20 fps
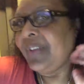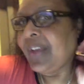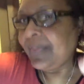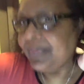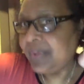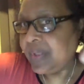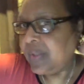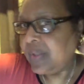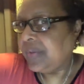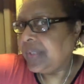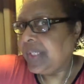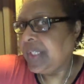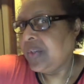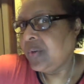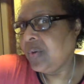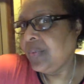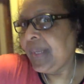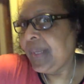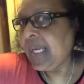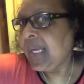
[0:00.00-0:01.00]
absolutely
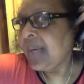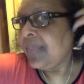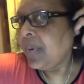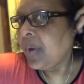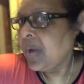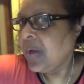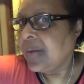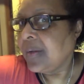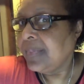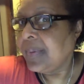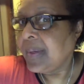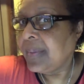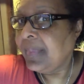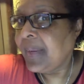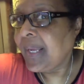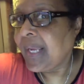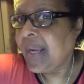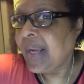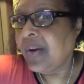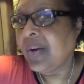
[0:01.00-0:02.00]
no makeup on, but
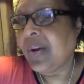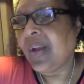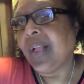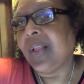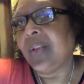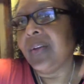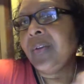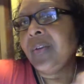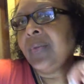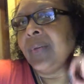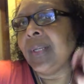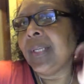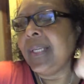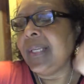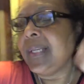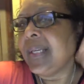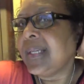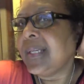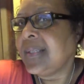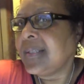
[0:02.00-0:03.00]
my hair colored really
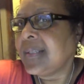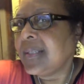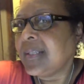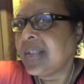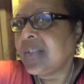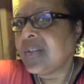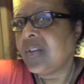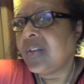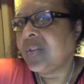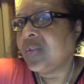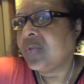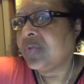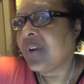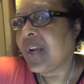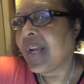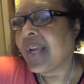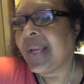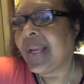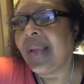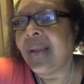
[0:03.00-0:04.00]
nice and it's all
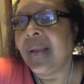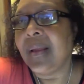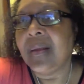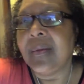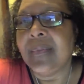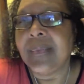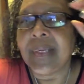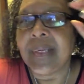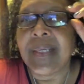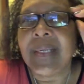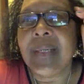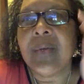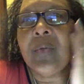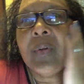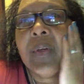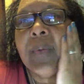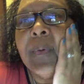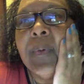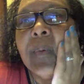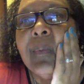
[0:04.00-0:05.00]
dry. But I didn't
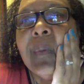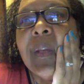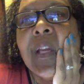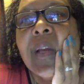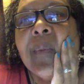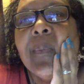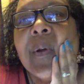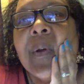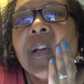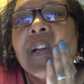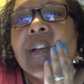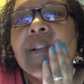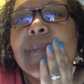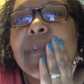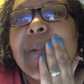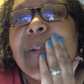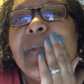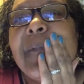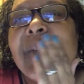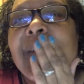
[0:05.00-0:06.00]
want to put makeup on because
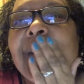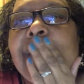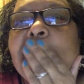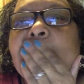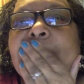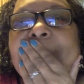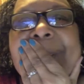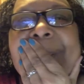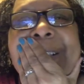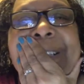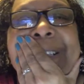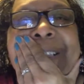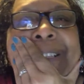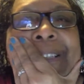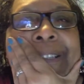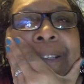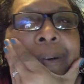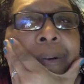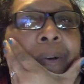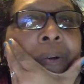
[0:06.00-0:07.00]
my face felt
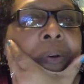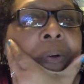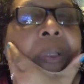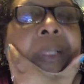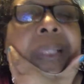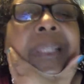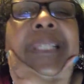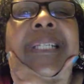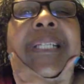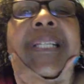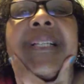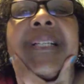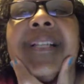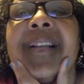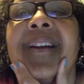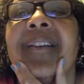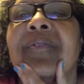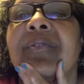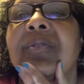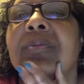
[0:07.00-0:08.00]
so clean
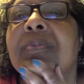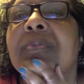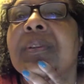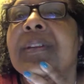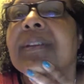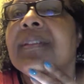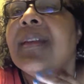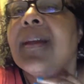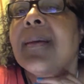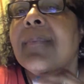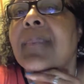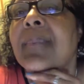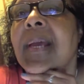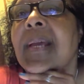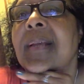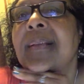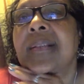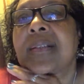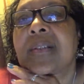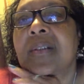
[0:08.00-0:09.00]
after putting that
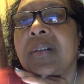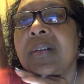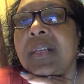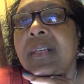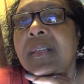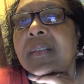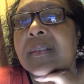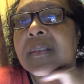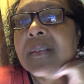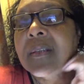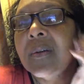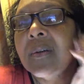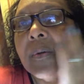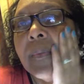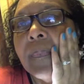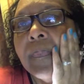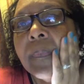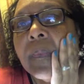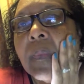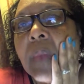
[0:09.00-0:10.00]
mask on it.
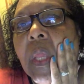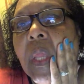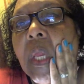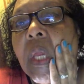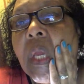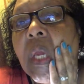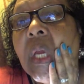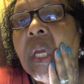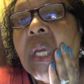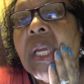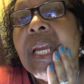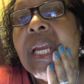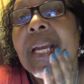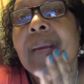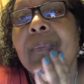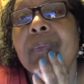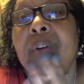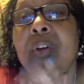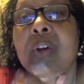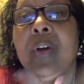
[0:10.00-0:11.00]
So,
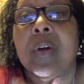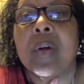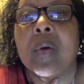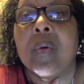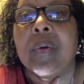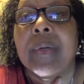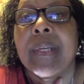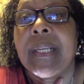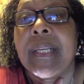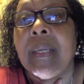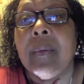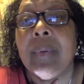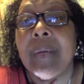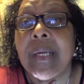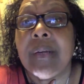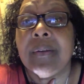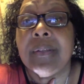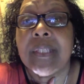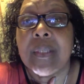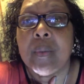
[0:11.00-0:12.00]
and we're not going
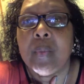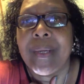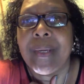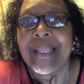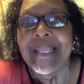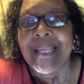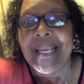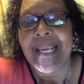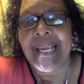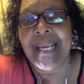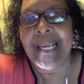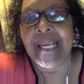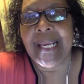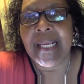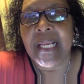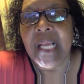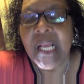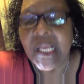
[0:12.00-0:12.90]
anywhere. So, what the hey?